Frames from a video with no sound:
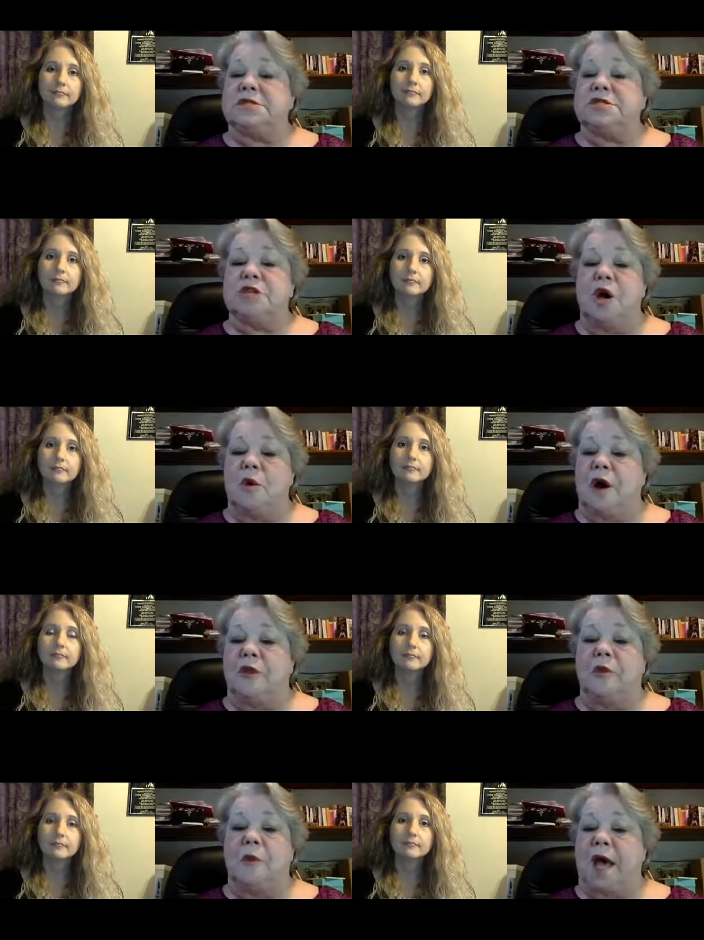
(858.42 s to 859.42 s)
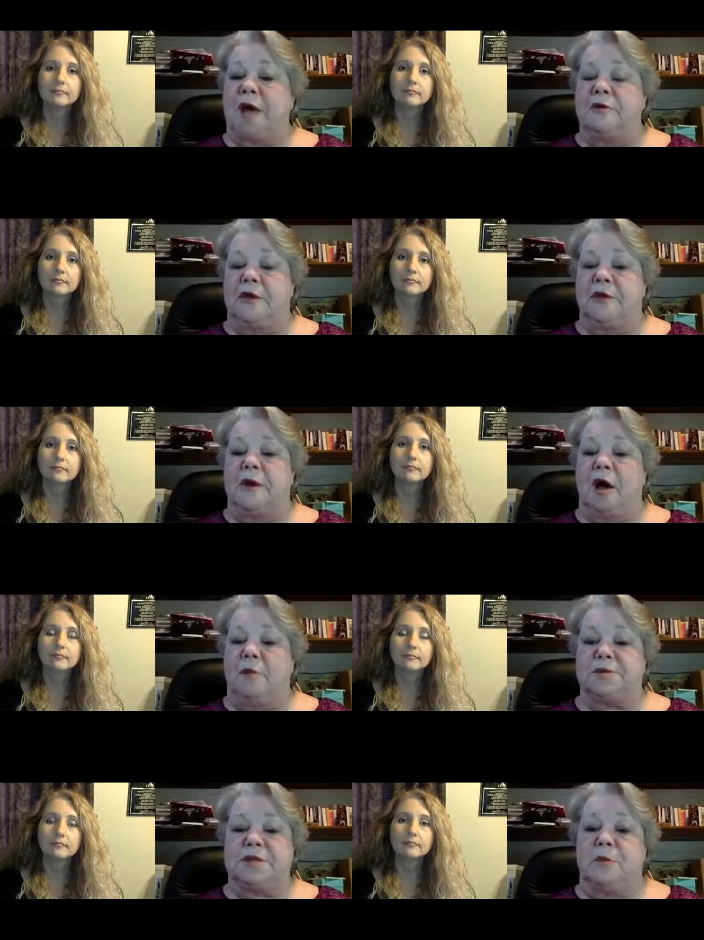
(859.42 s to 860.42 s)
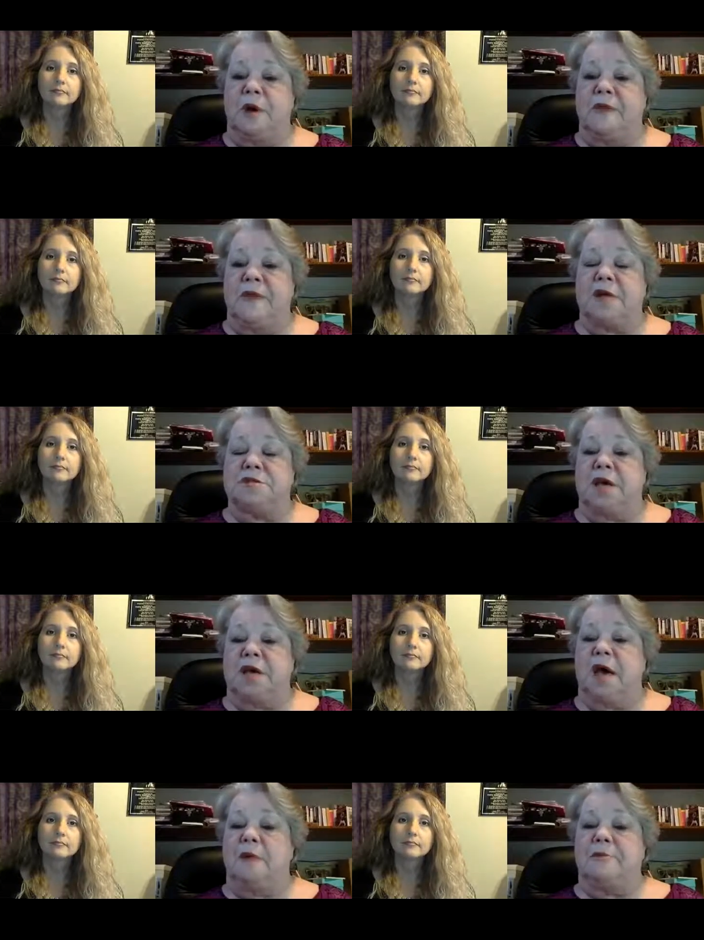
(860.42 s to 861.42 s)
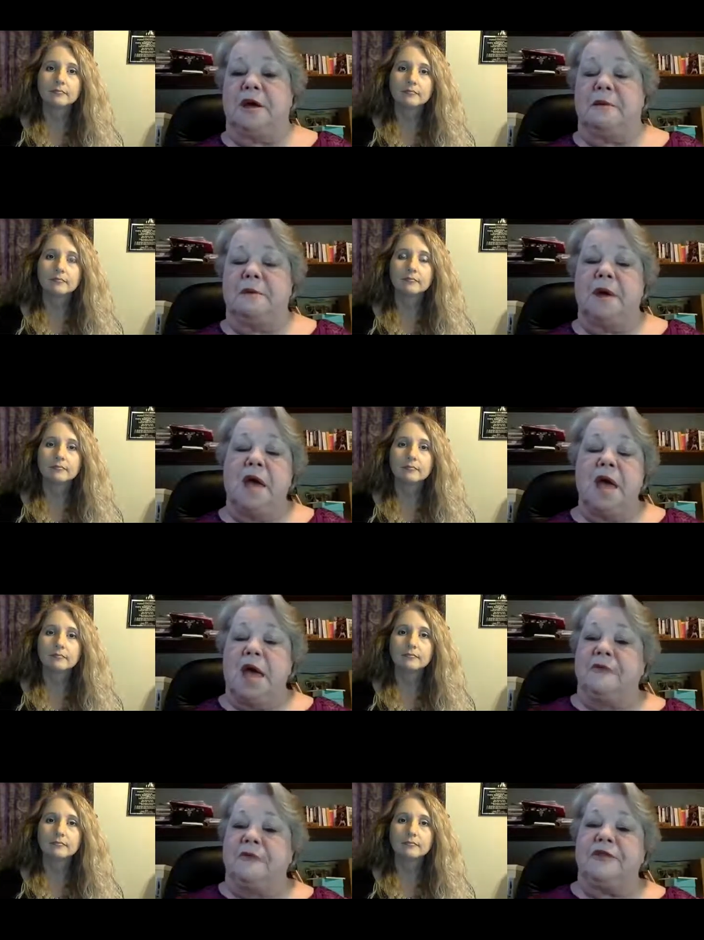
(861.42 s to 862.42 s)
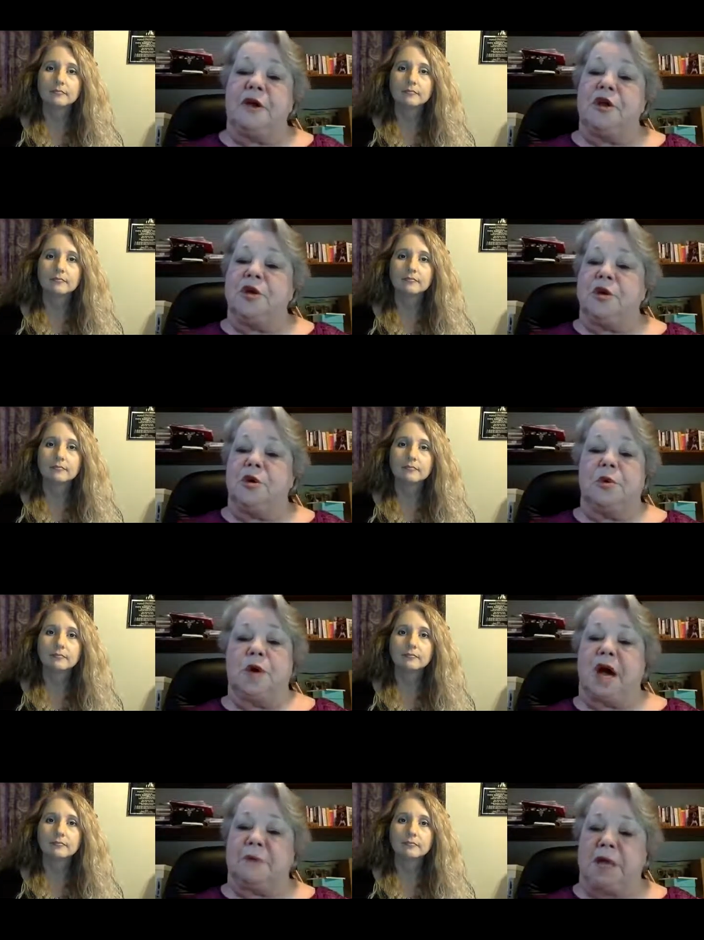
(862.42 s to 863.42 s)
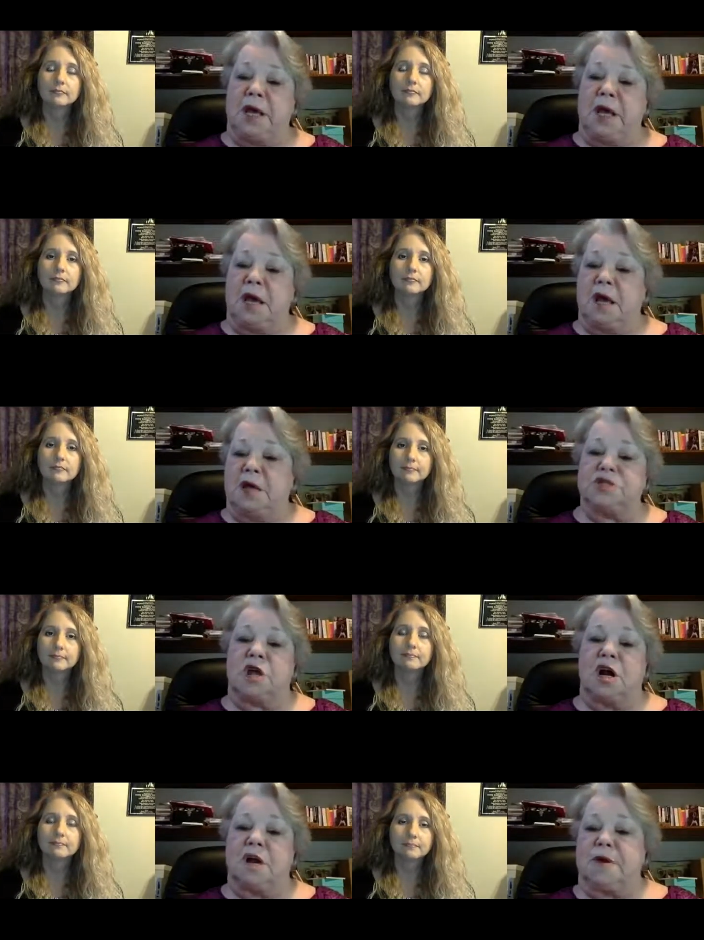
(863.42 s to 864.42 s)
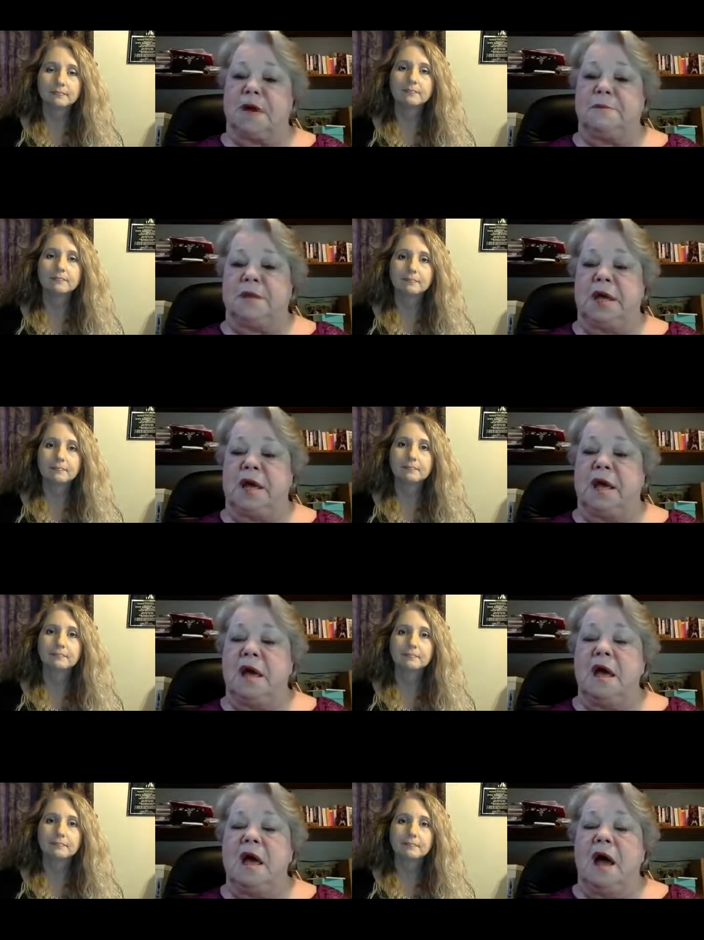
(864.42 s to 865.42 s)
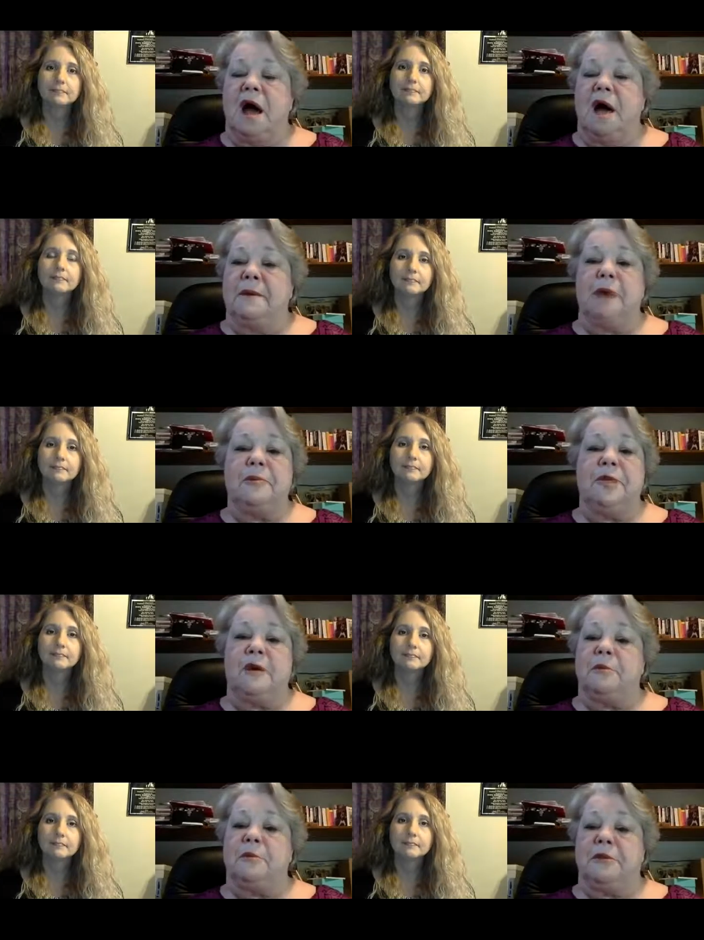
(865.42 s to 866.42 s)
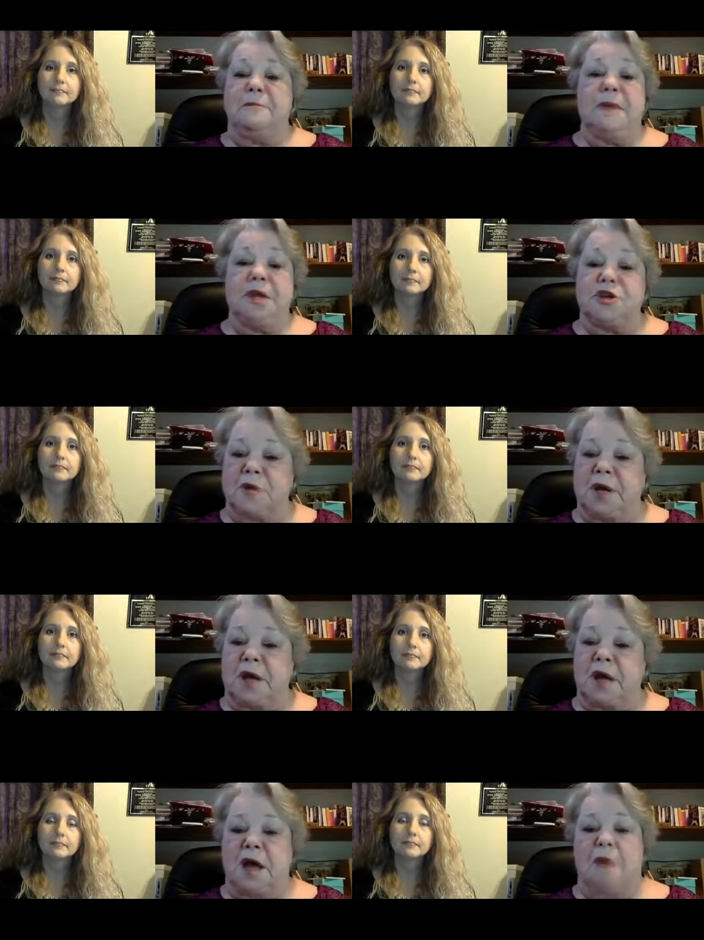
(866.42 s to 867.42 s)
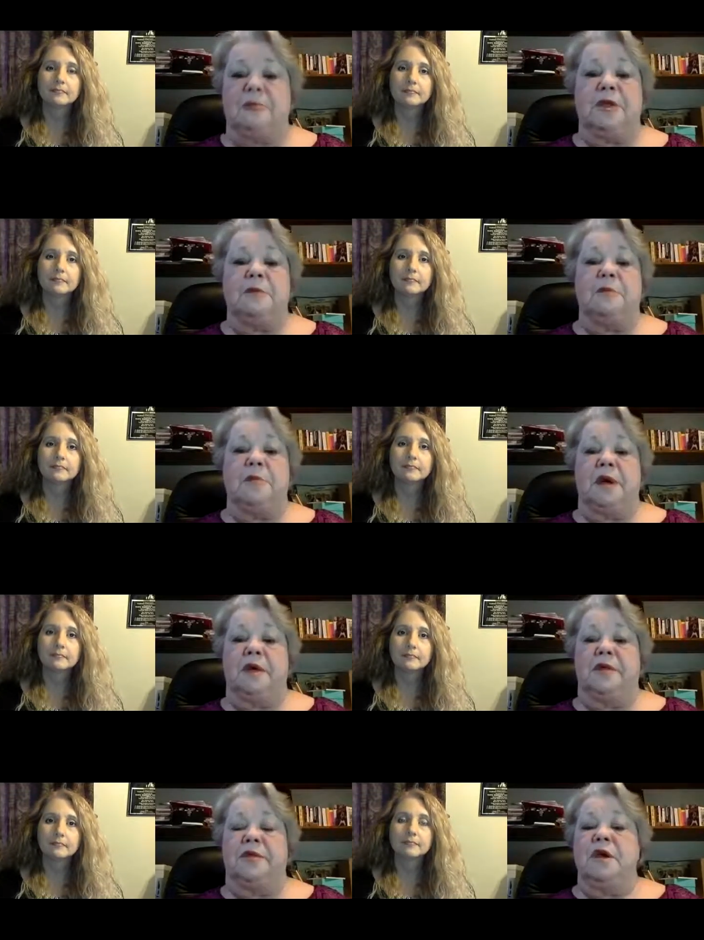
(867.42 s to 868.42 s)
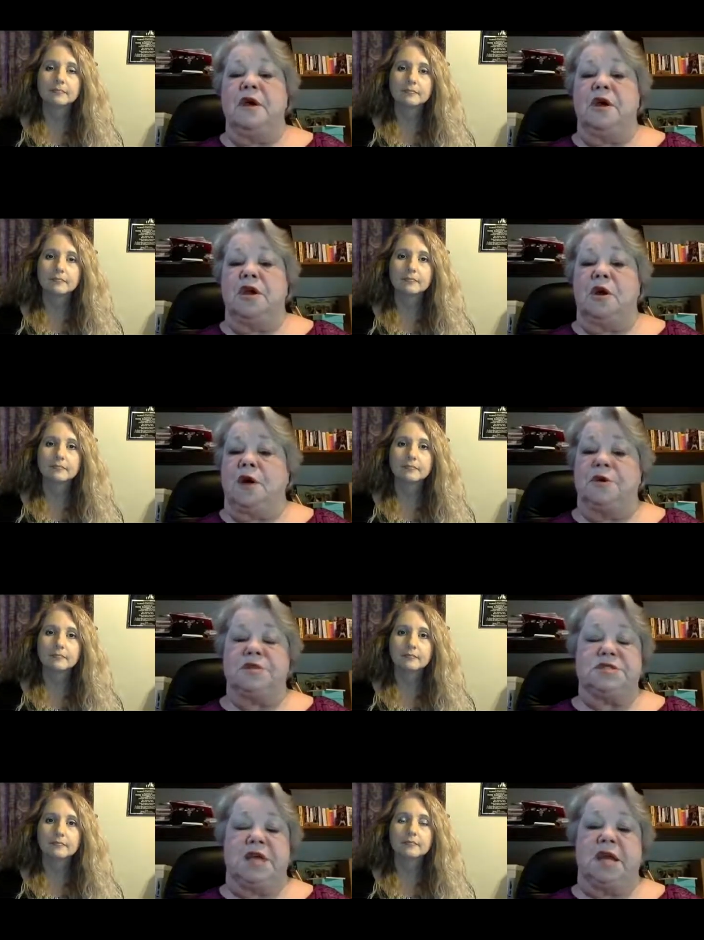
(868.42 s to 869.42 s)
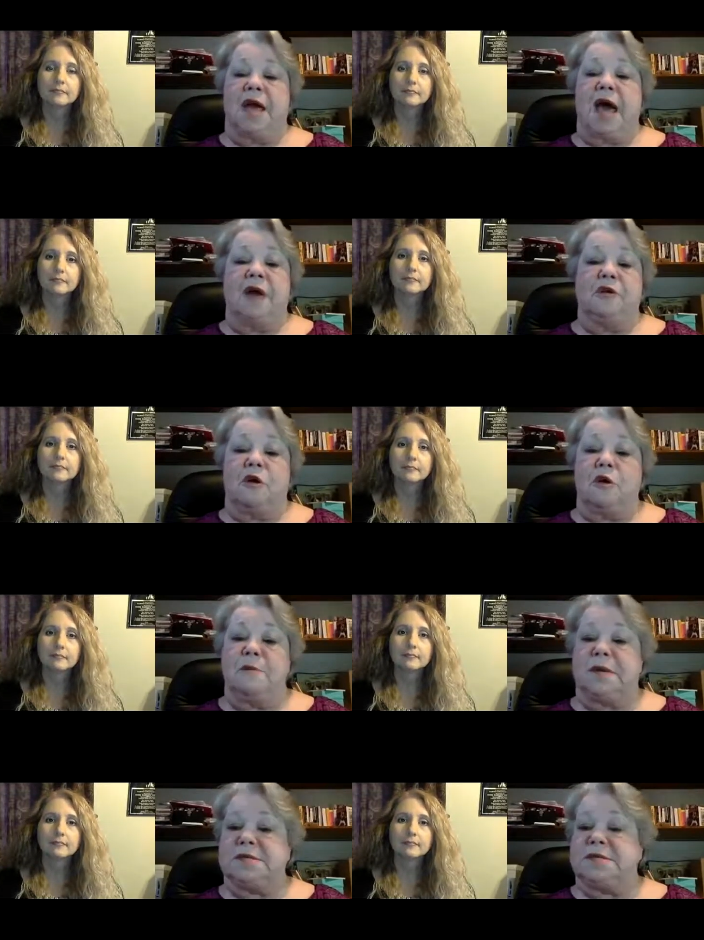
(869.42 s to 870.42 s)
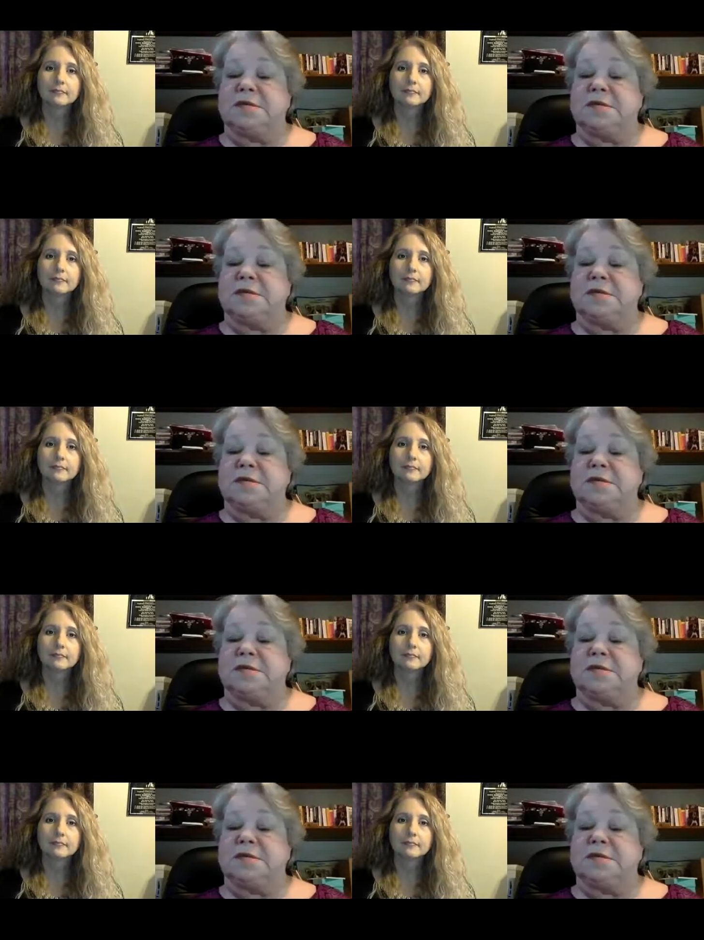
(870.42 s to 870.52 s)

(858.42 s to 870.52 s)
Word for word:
Speaker 1: no other way i'd rather help someone than to help them if they're a new company a startup company um, help them with mentoring, help them with, you know, understanding how to grow a business,